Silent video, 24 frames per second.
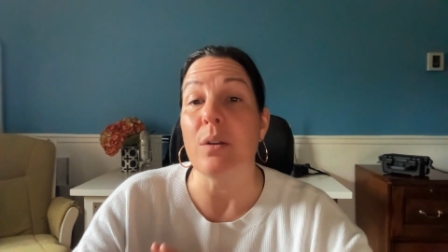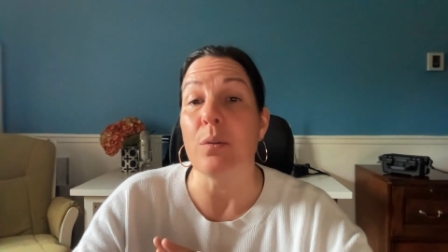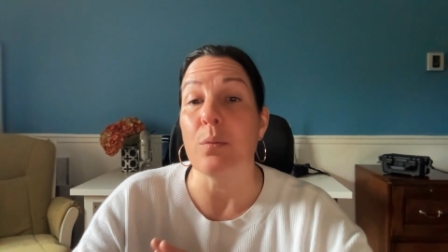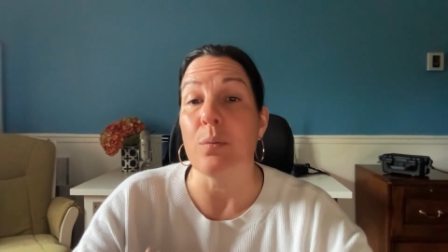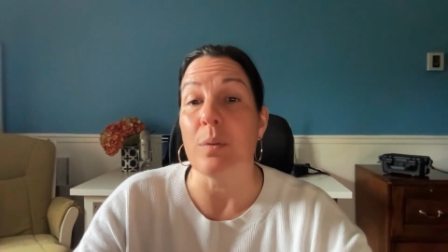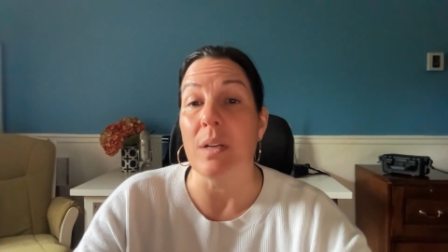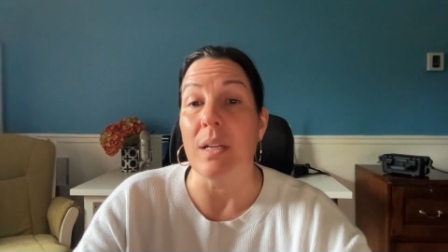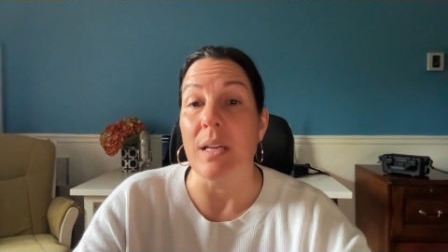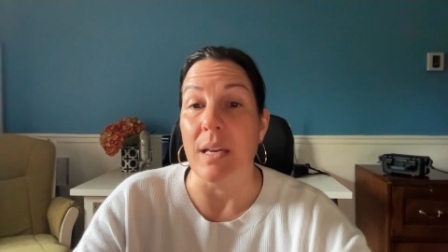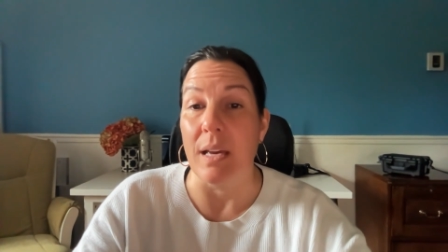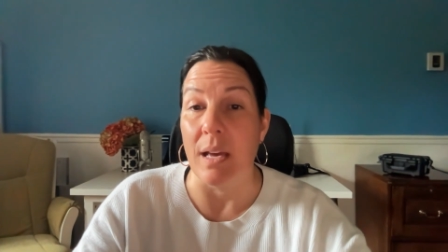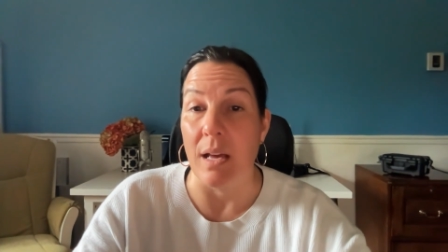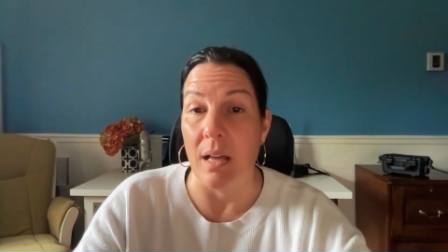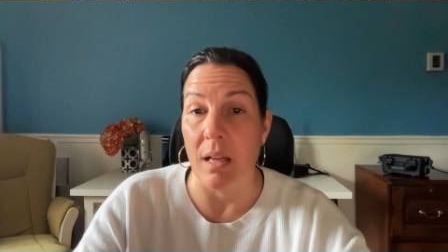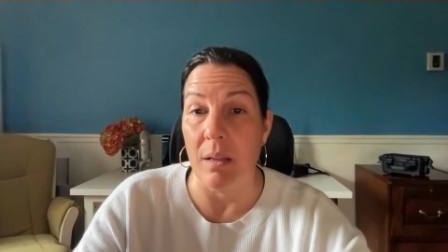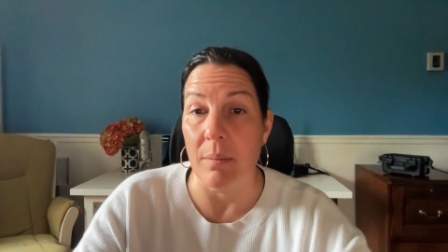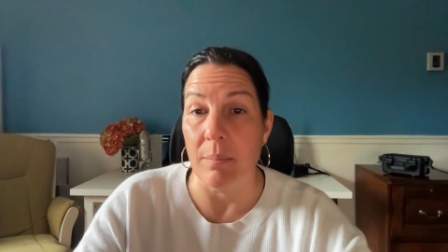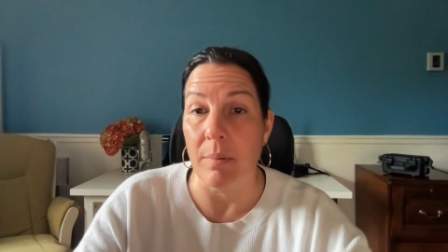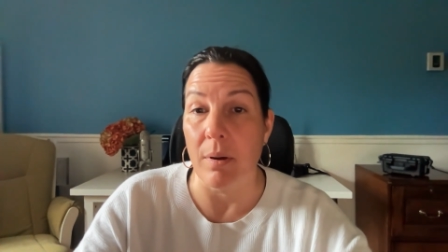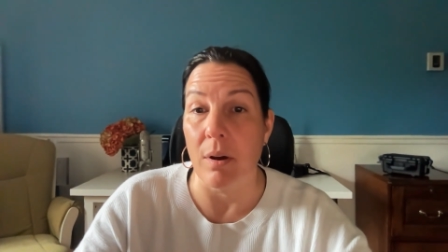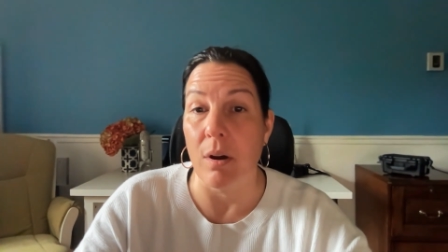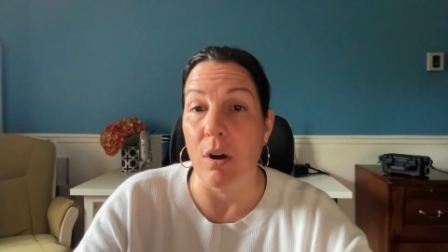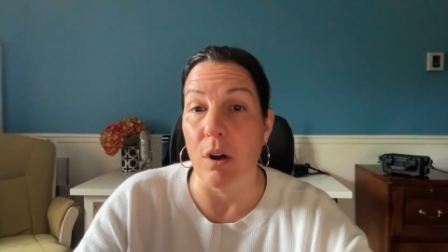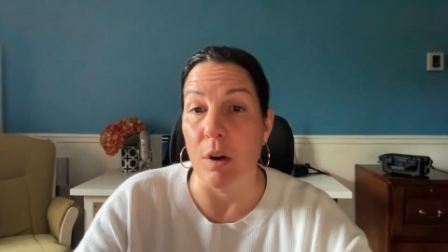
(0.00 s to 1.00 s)
really help
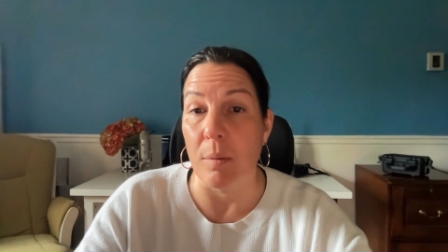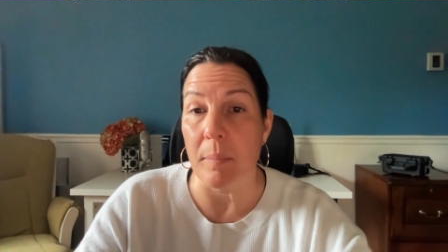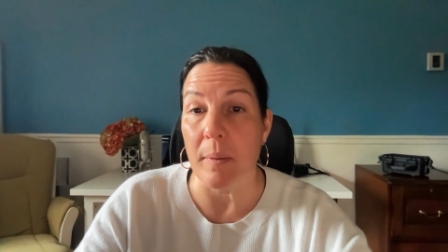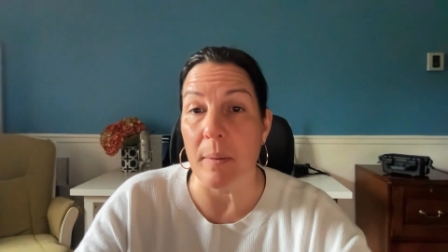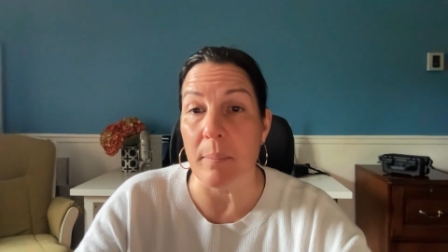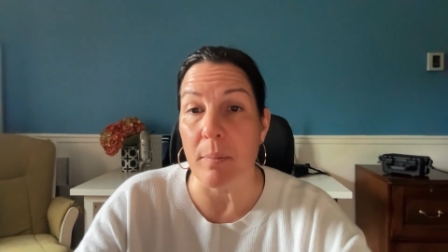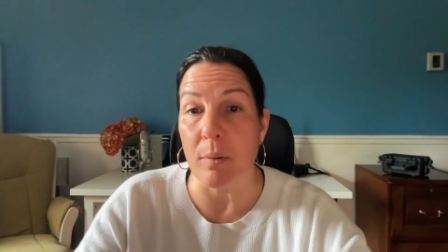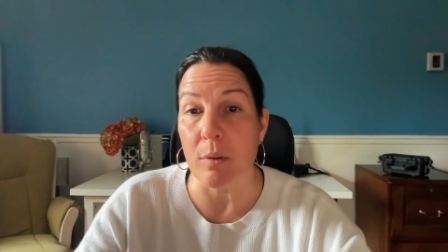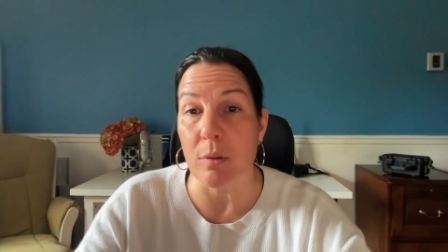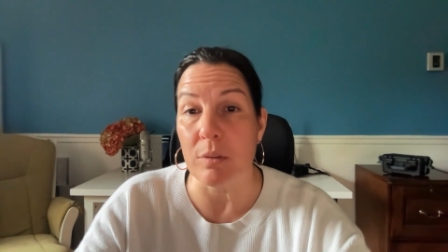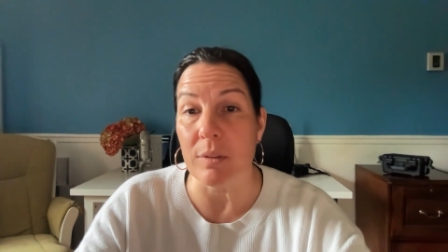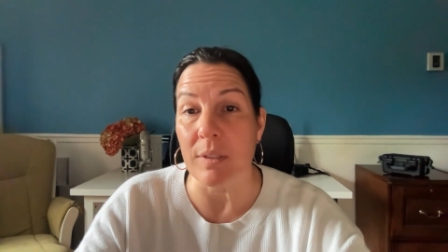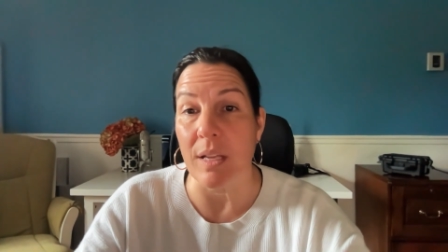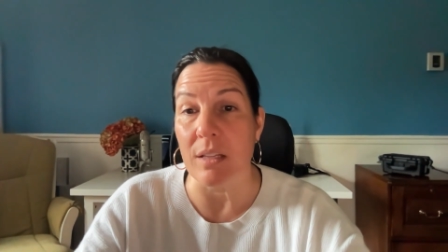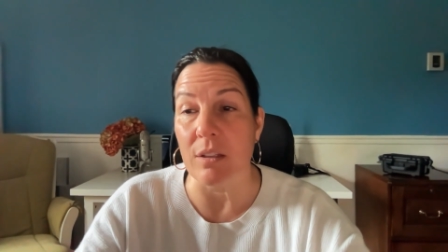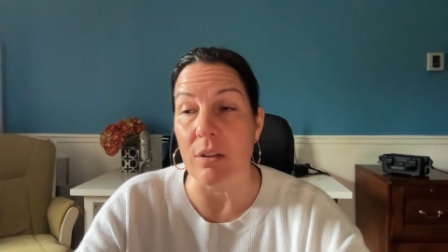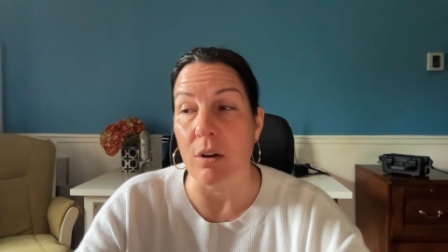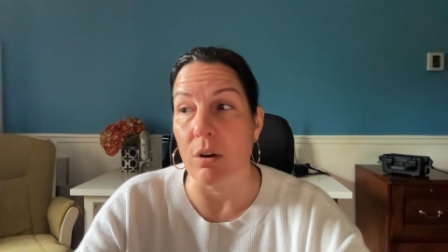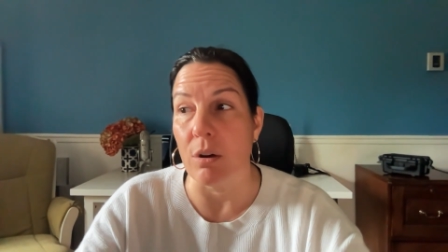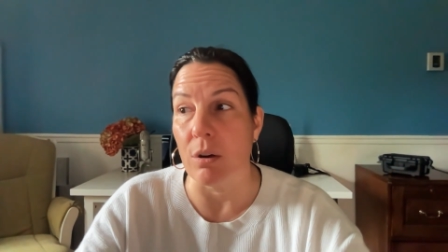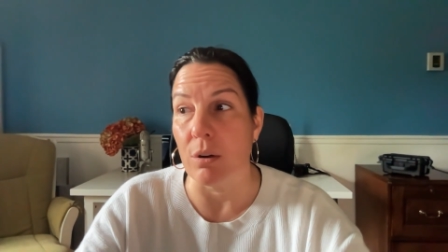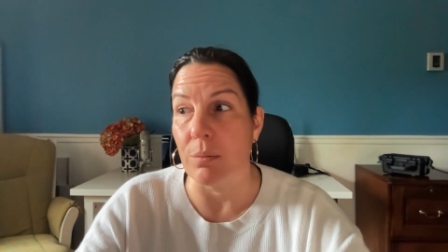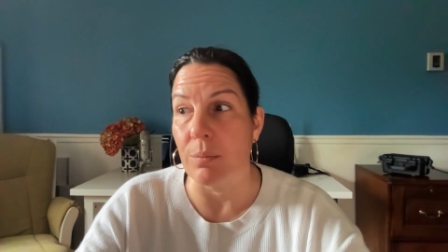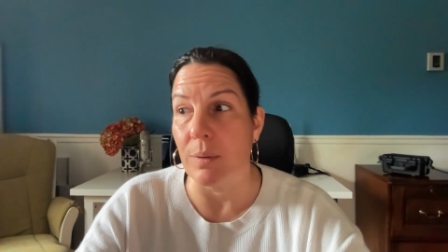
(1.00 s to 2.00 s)
are people that
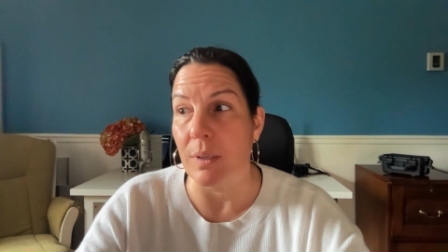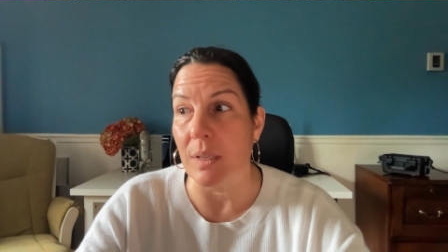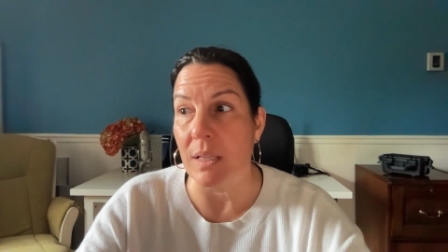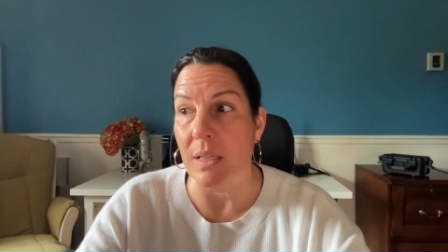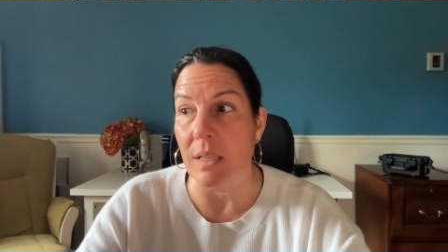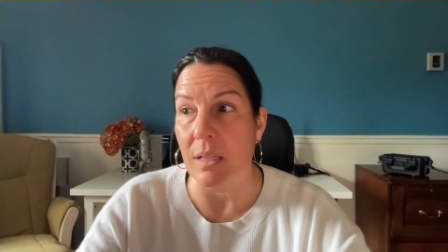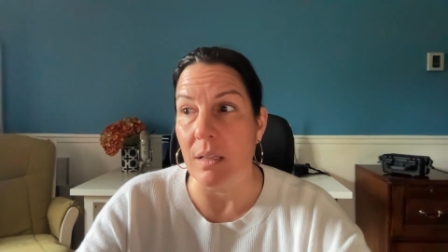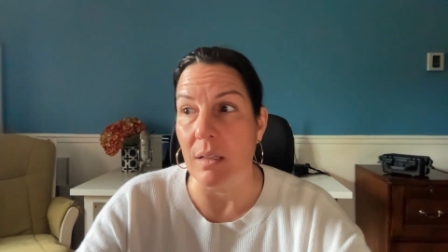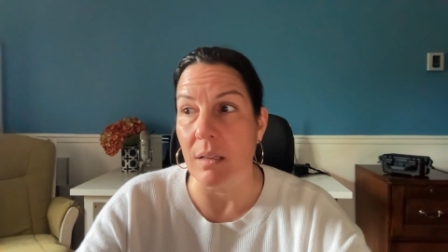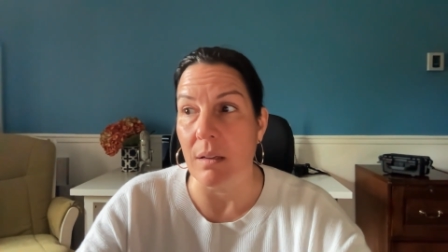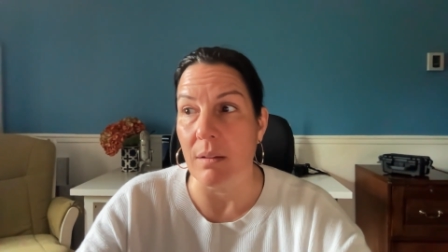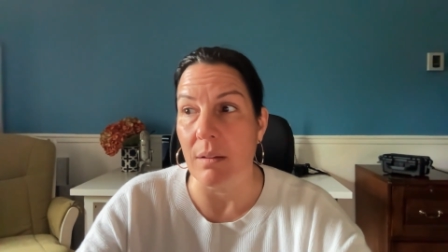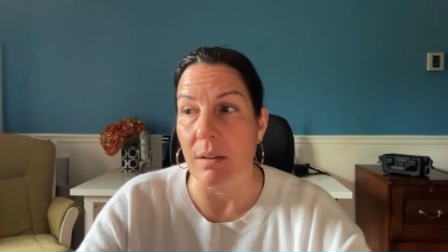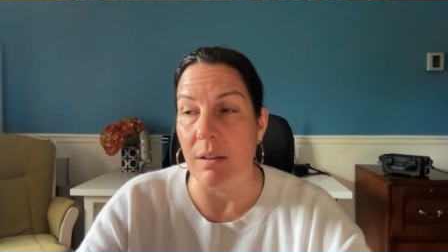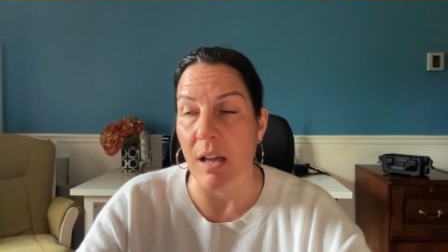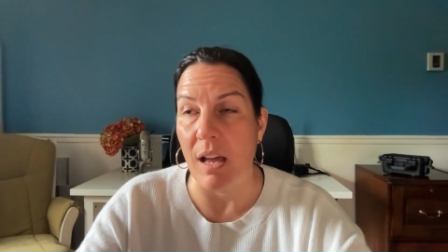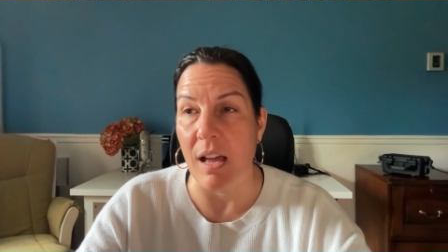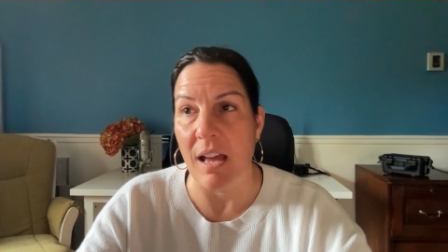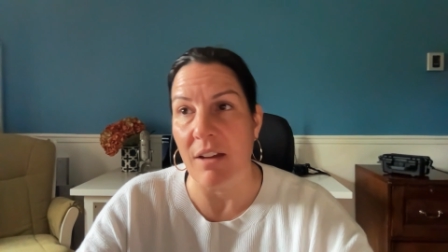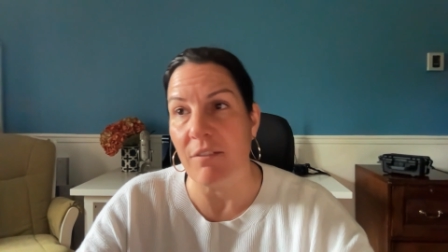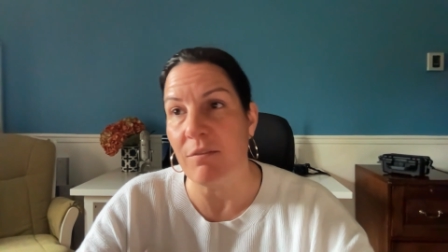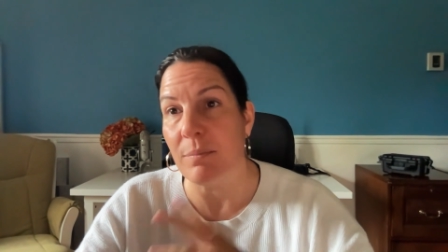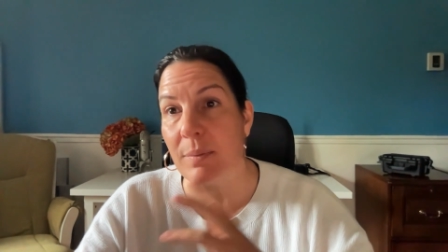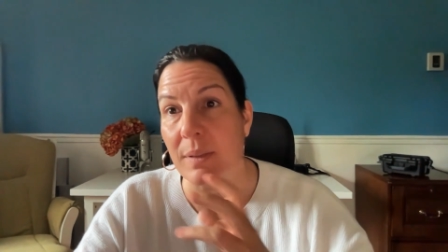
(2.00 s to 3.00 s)
already
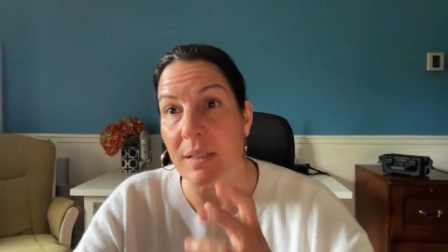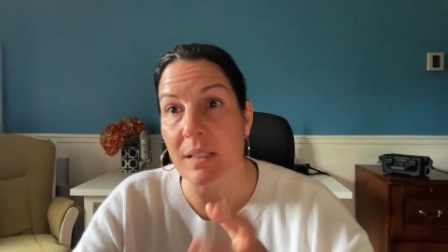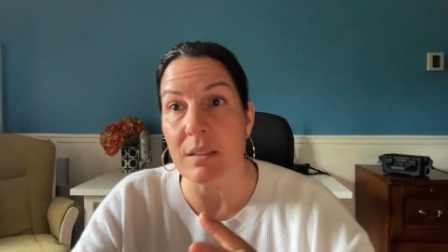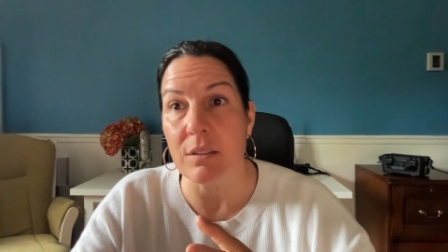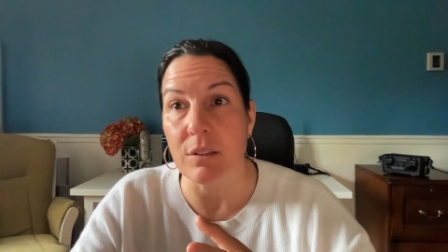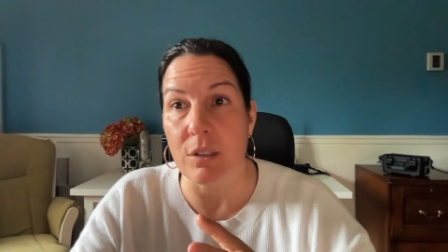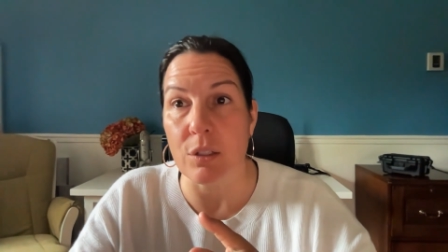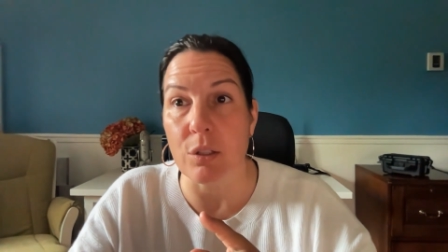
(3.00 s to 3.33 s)
have been,